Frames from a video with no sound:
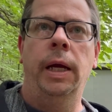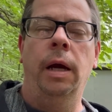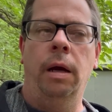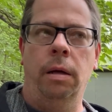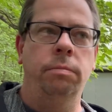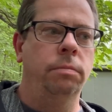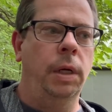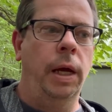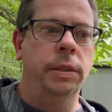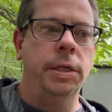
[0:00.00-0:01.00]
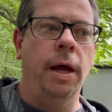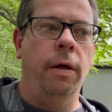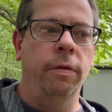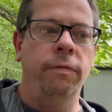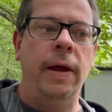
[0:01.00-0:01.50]
and
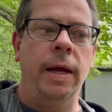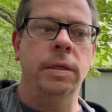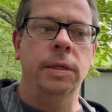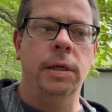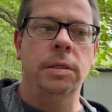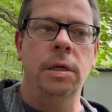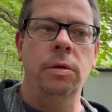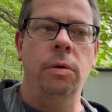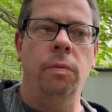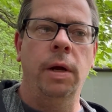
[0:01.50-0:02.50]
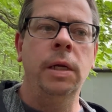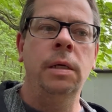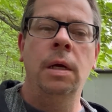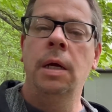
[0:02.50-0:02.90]
tell the fan to continue to run.